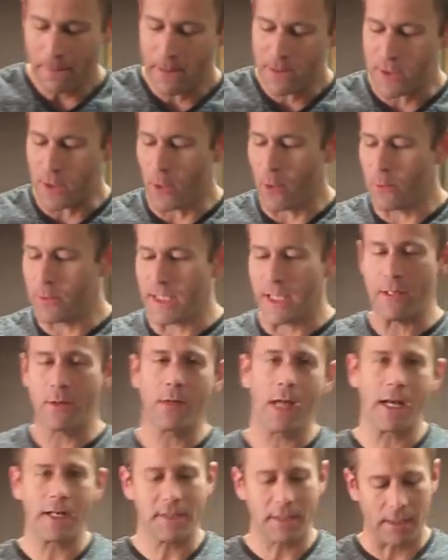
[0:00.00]
so Daniel
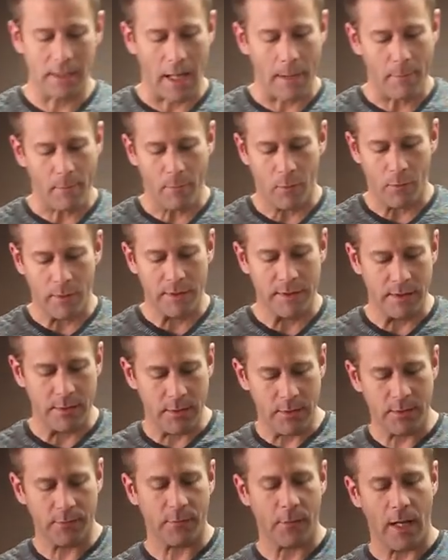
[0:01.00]
got us a clapperboard to
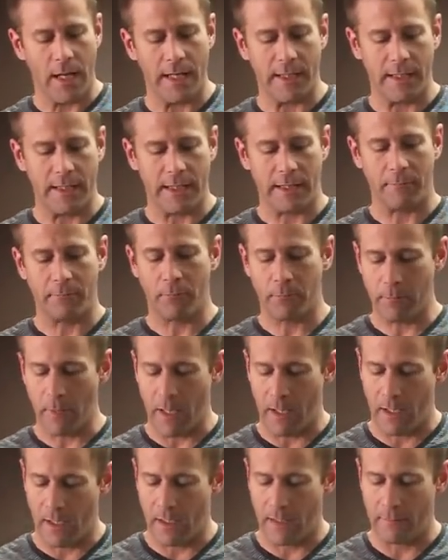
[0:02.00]
use for editing
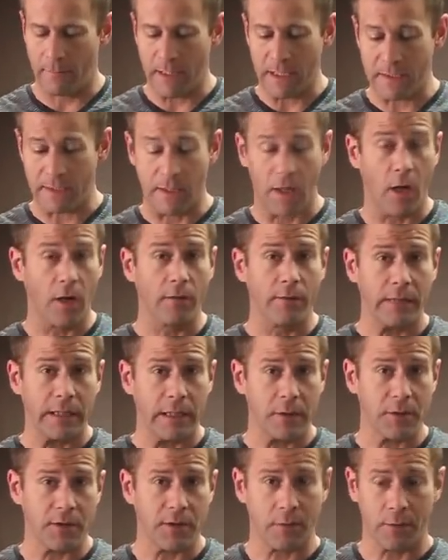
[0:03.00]
basically all the
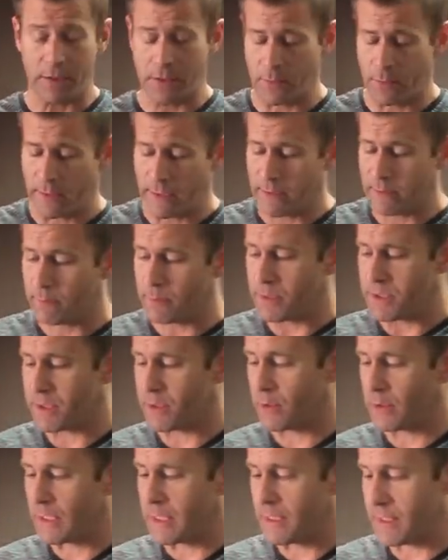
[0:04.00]
videos that we're doing,
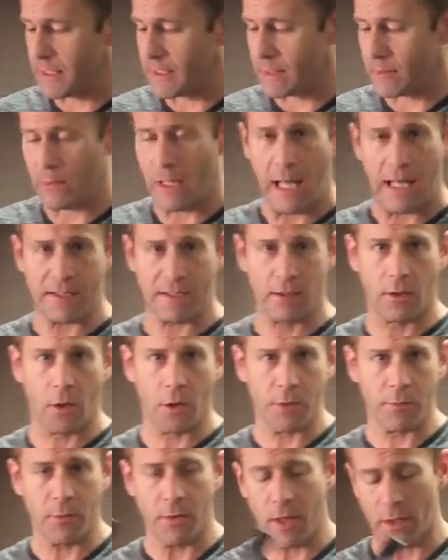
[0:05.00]
particularly anything that has a
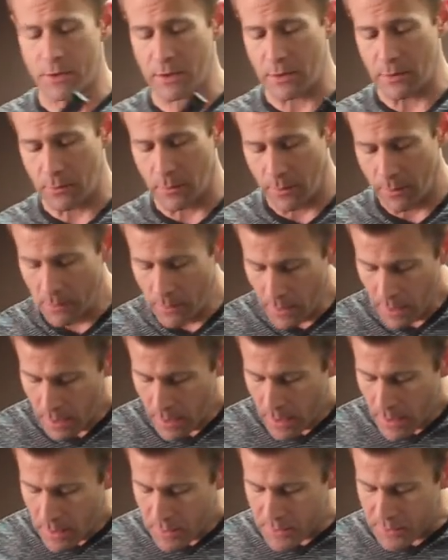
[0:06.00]
large production crew.
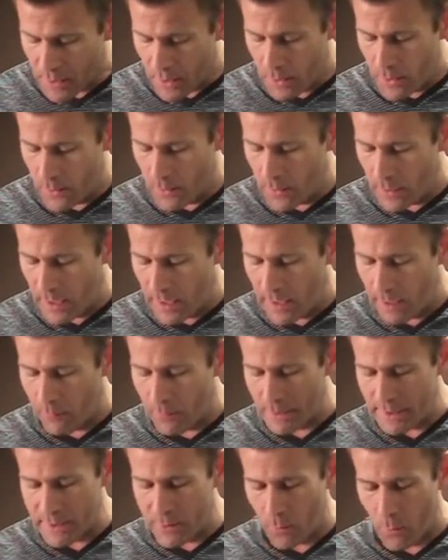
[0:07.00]
So I
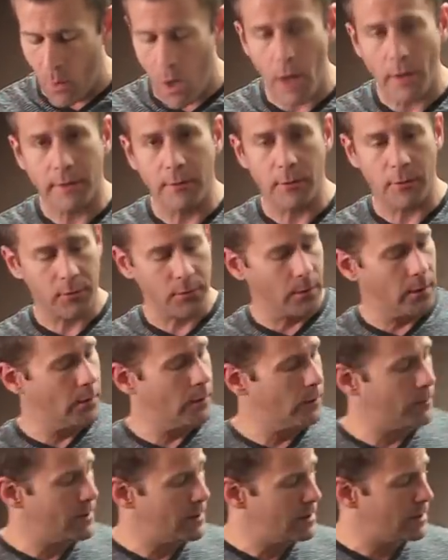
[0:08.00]
wanted to walk you
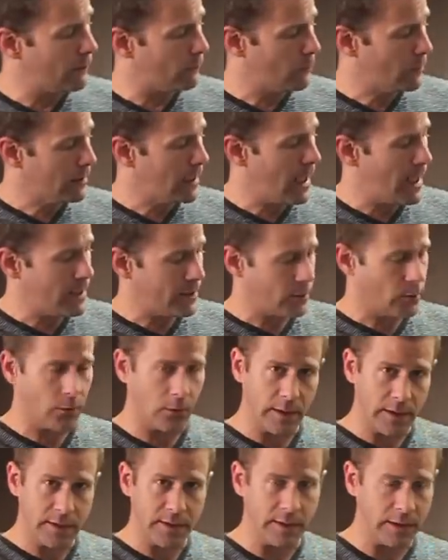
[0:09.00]
through the different
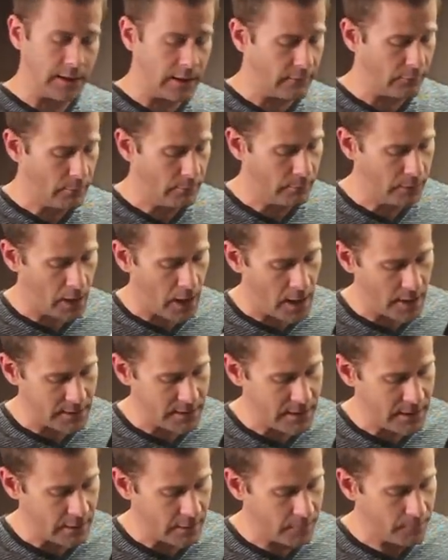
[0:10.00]
categories and the different
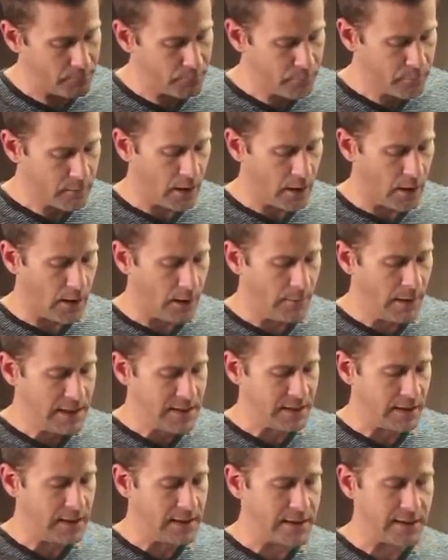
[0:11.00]
blocks here.
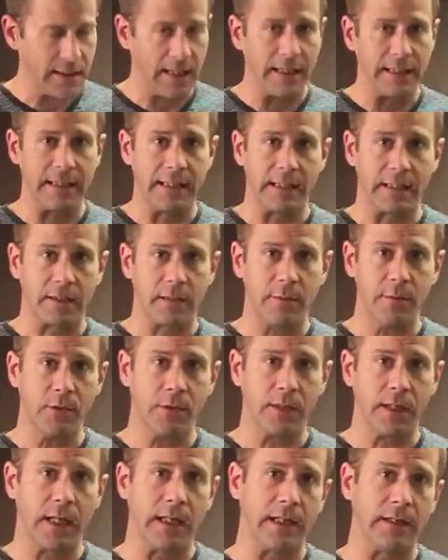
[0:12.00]
Basically, it's an idea to
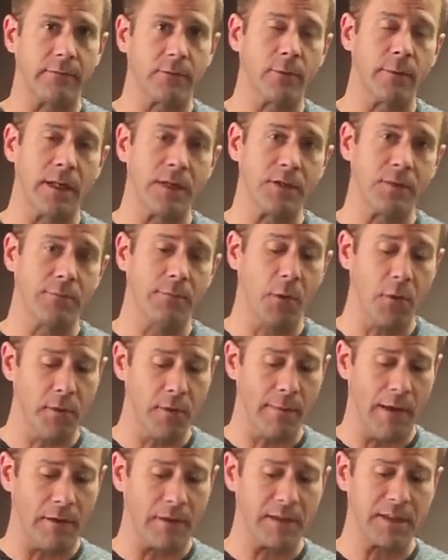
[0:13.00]
communicate information both
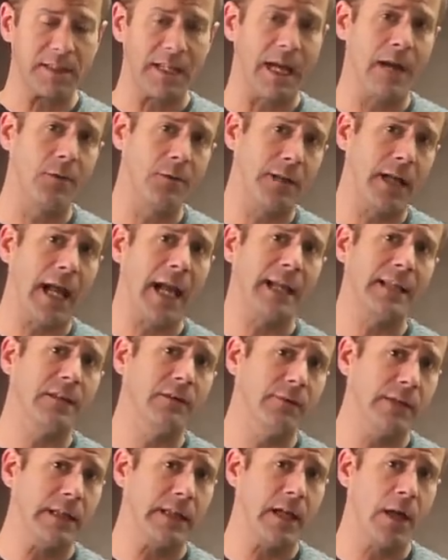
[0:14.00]
about the sound and
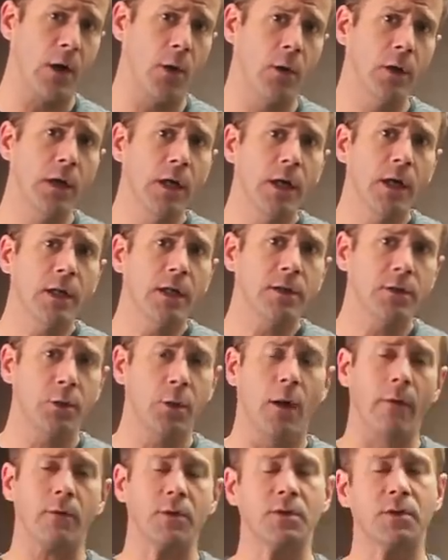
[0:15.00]
the video to
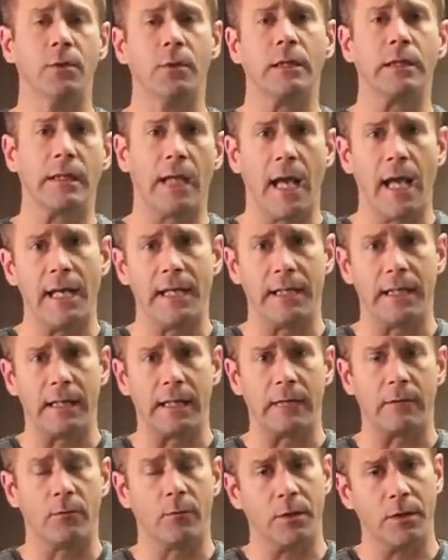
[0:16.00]
whoever's doing the
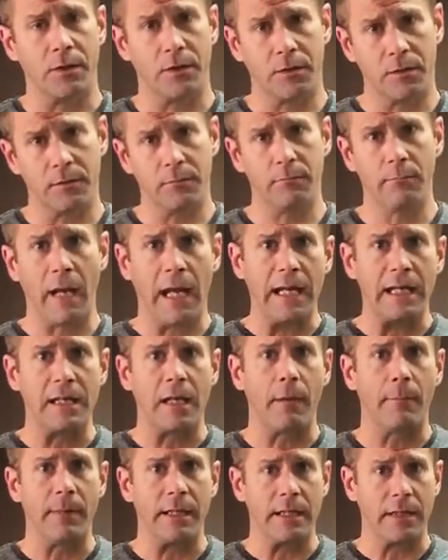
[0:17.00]
editing, which may end
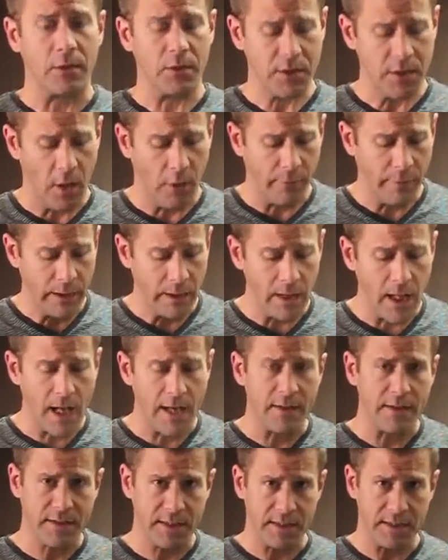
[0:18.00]
up being yourself, but a
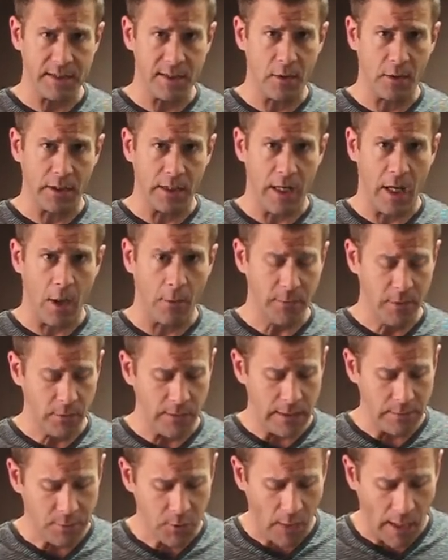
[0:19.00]
lot of this is still going to help you
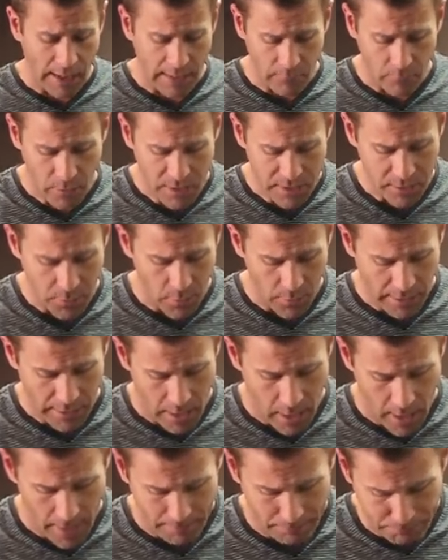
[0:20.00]
keep track of what's going
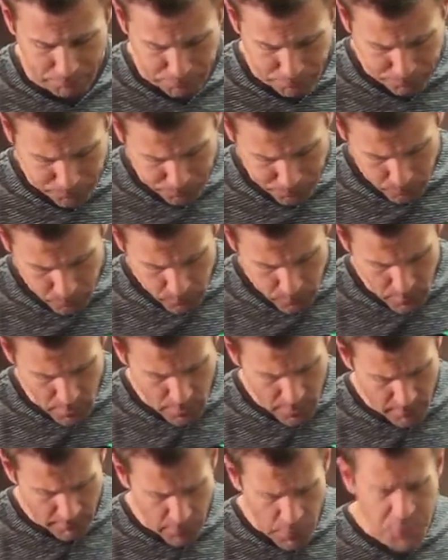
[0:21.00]
on.
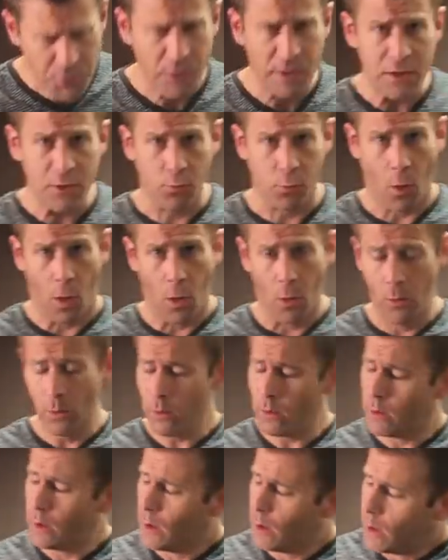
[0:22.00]
The first one is
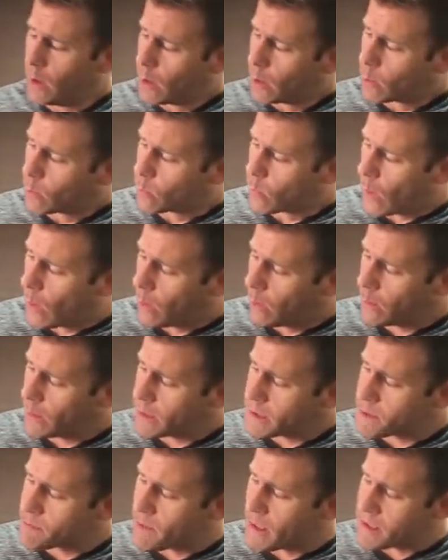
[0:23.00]
roll. Roll
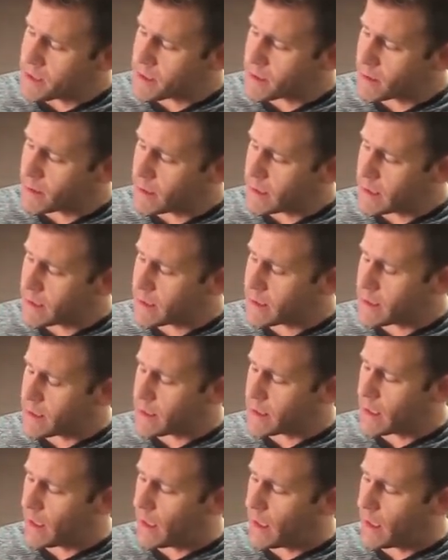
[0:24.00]
is basically the